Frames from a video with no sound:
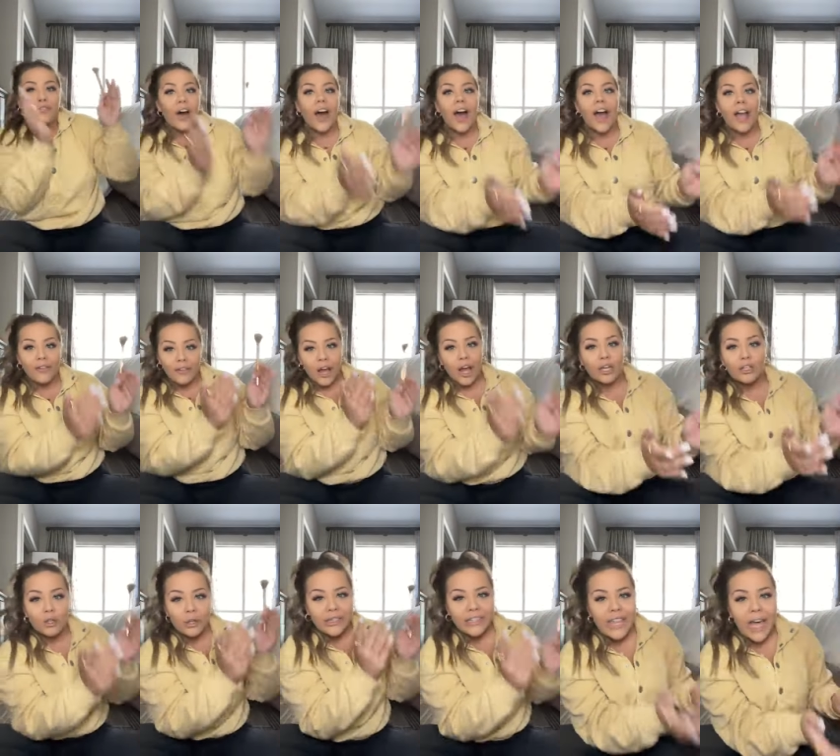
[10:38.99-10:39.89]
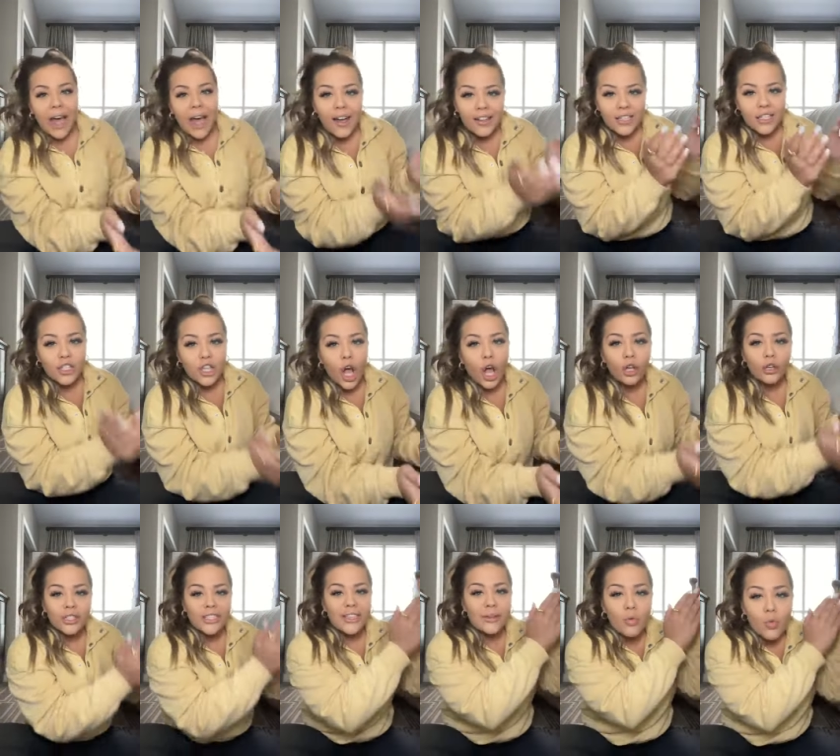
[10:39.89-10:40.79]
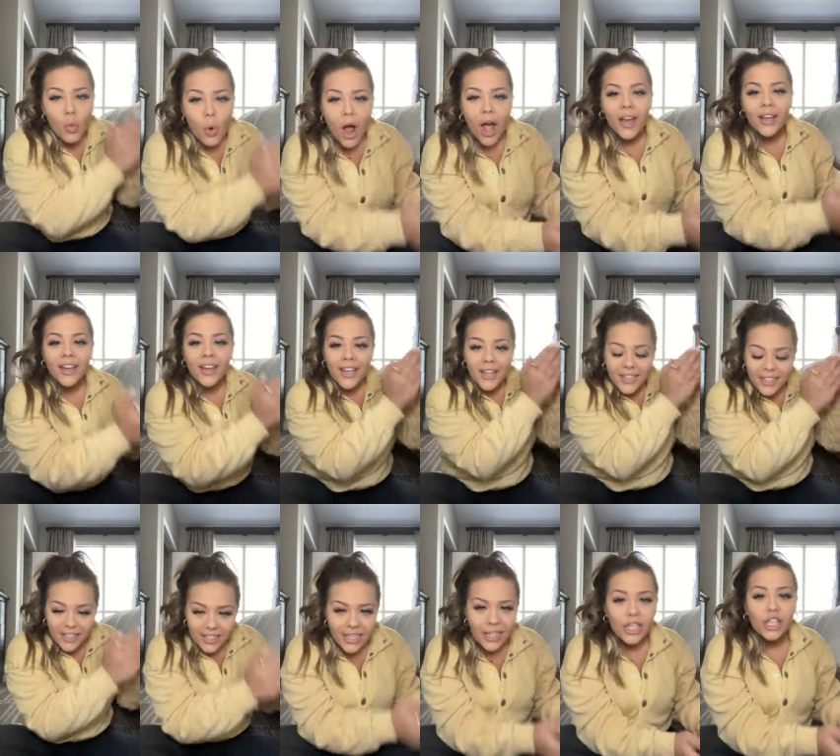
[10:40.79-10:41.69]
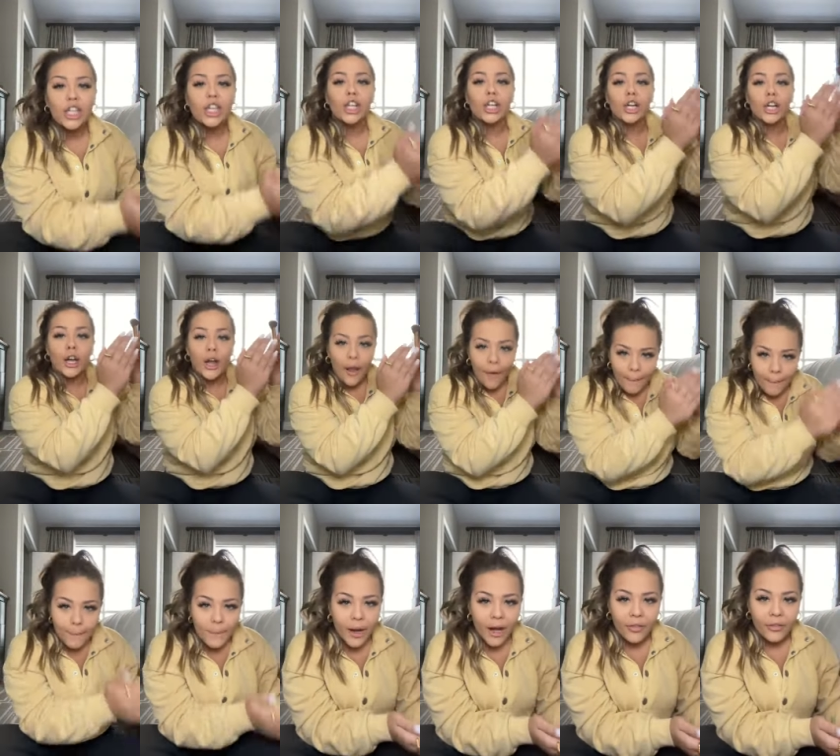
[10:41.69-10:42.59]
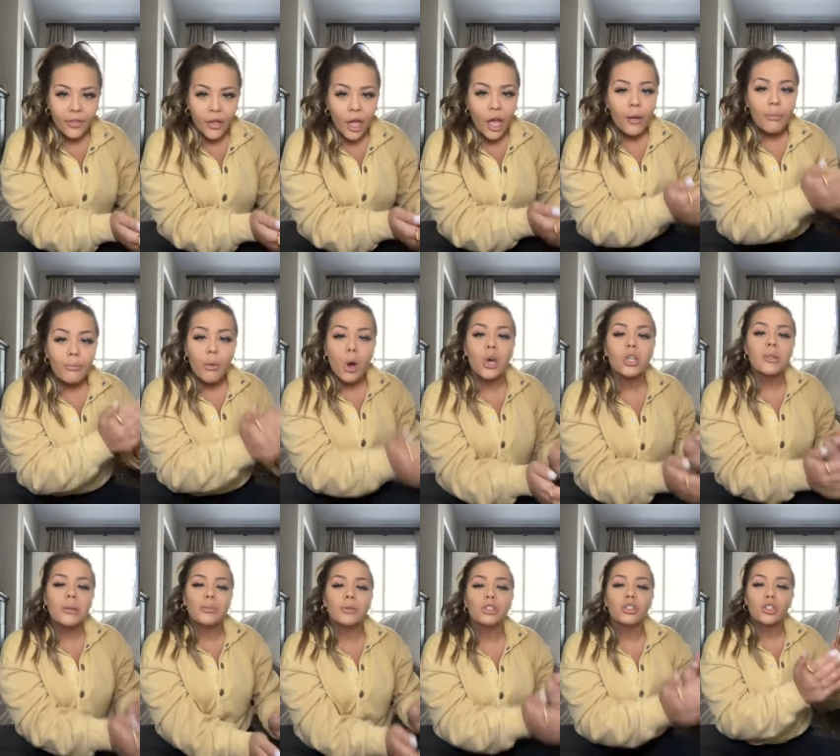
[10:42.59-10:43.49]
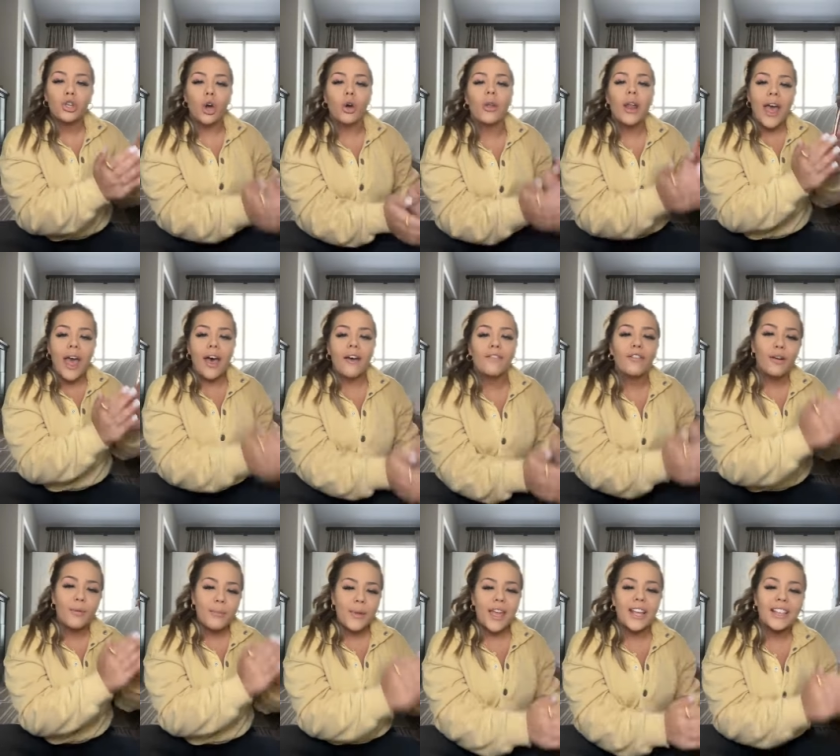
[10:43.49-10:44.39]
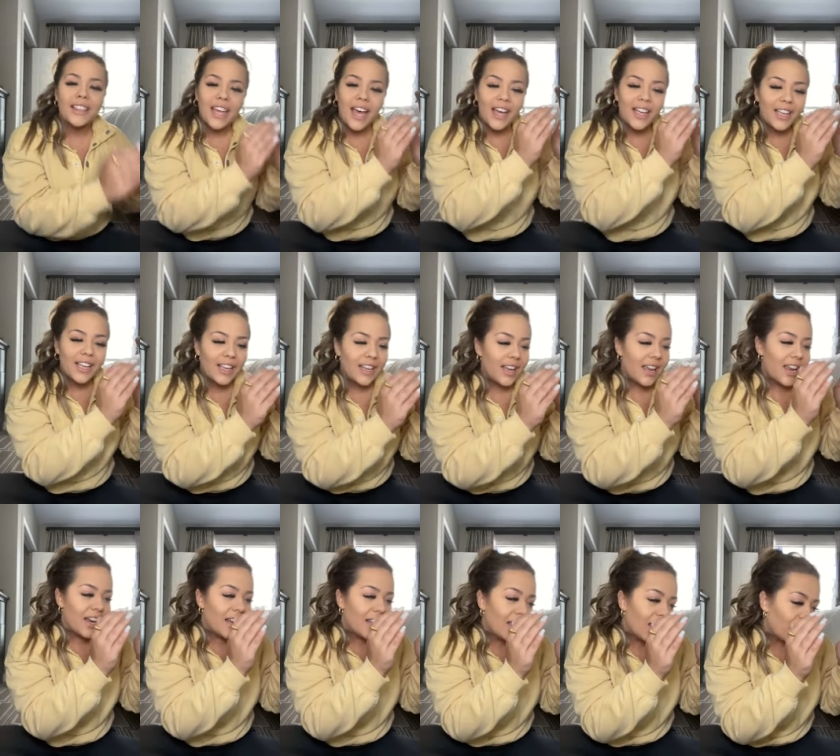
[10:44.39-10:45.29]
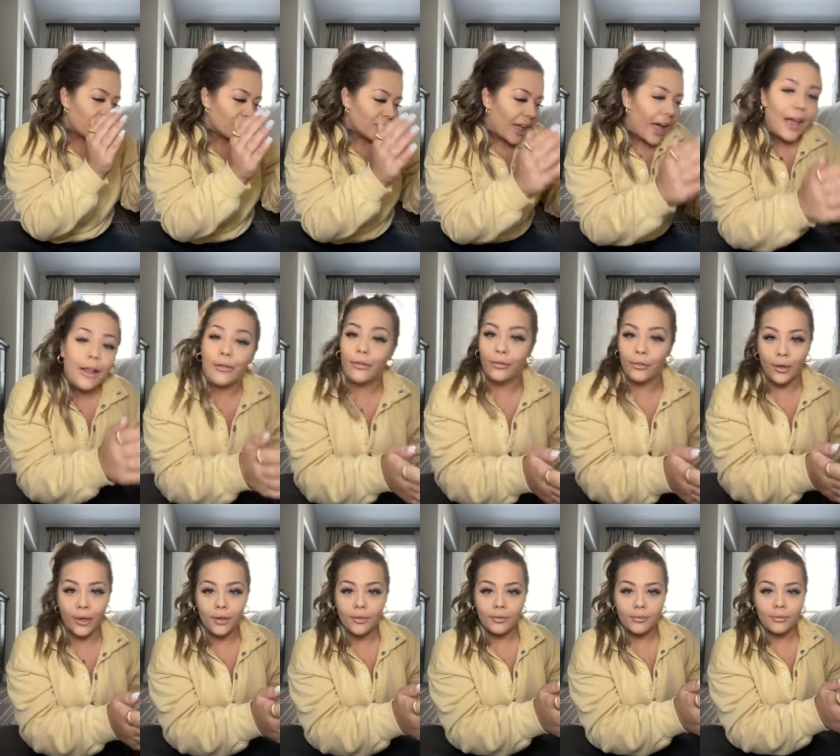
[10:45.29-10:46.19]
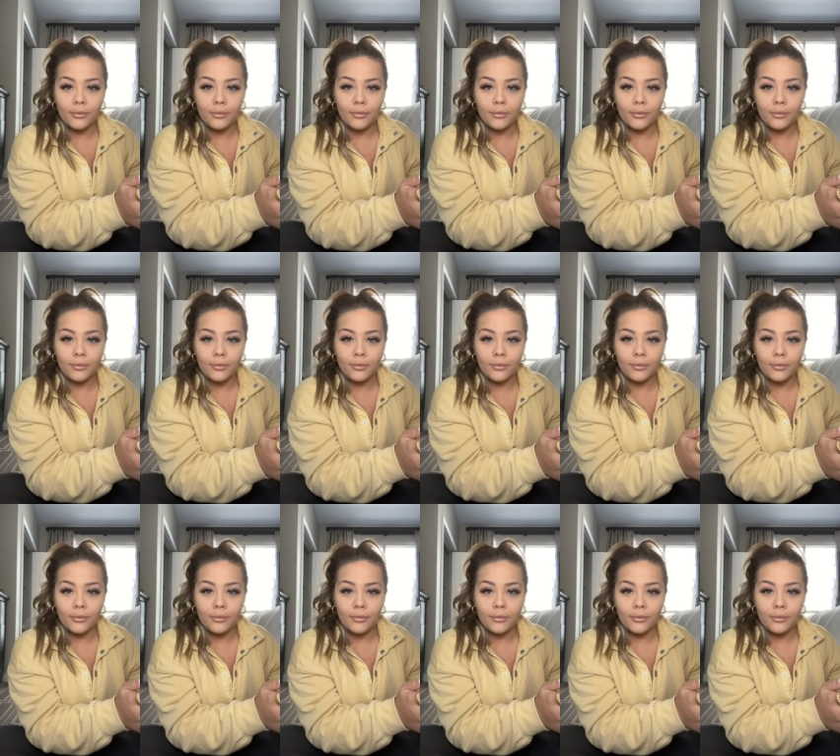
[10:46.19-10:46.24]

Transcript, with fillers: $500,000 in one singular month. Most people don't ever make that in their life.